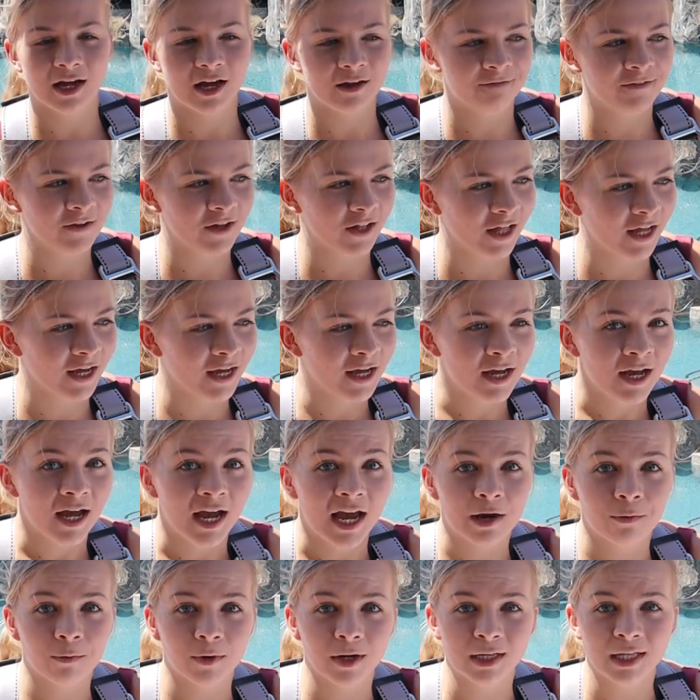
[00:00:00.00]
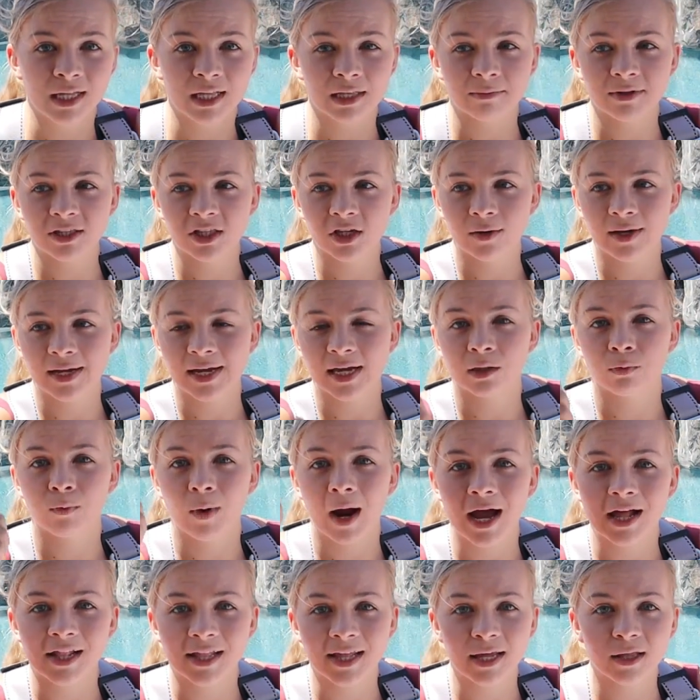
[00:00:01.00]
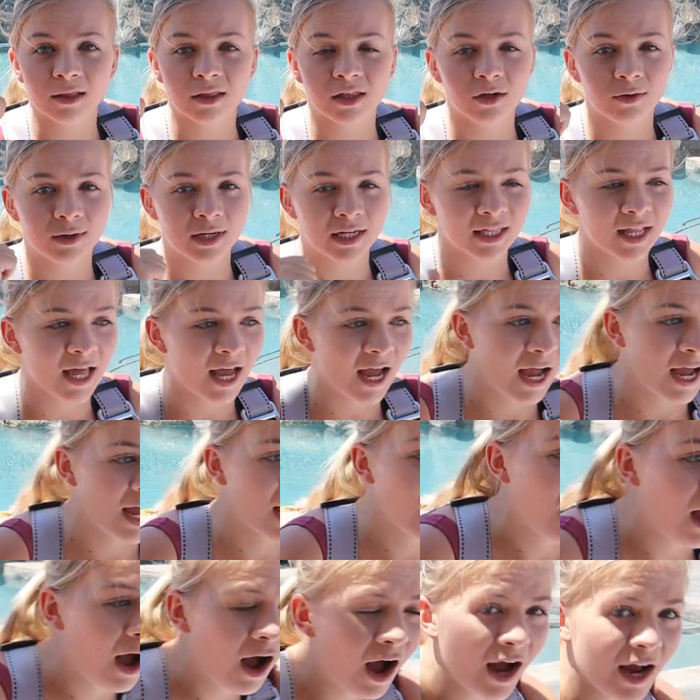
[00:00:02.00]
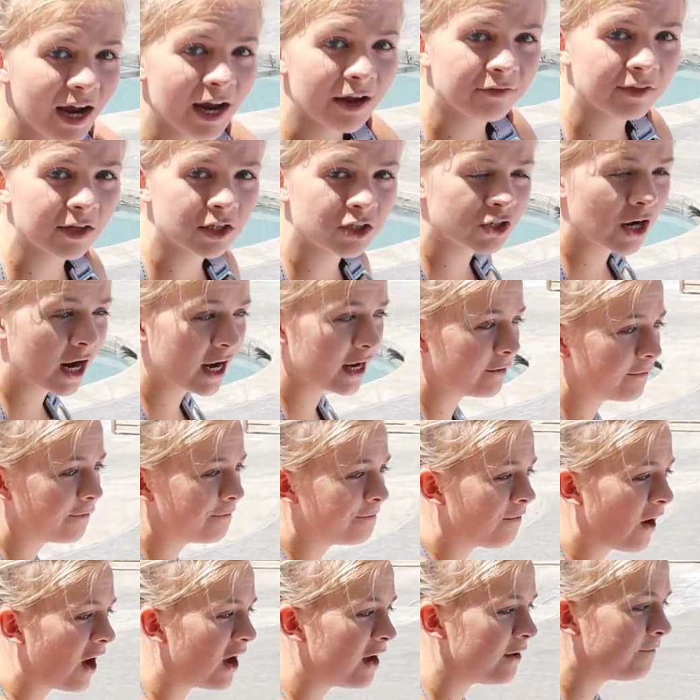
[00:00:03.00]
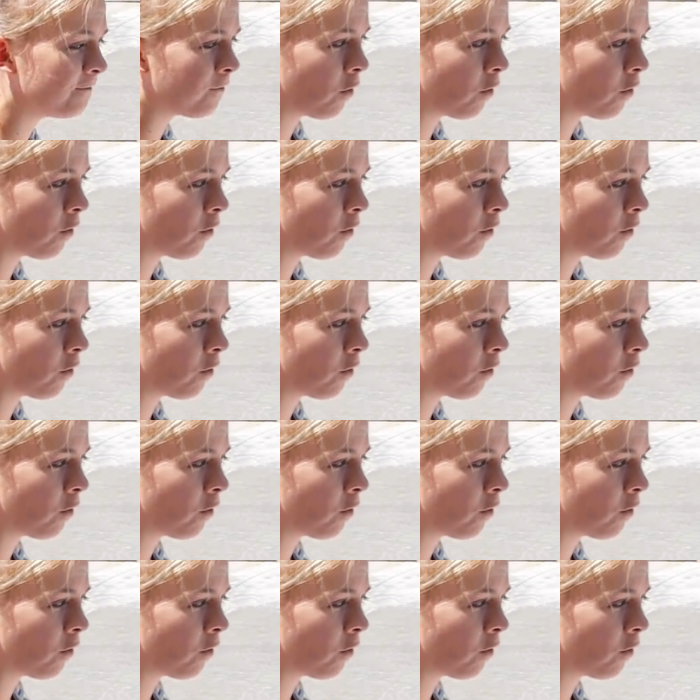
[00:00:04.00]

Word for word: Feel it, I feel it. And what he's been doing is while he's doing that, I have to try to fight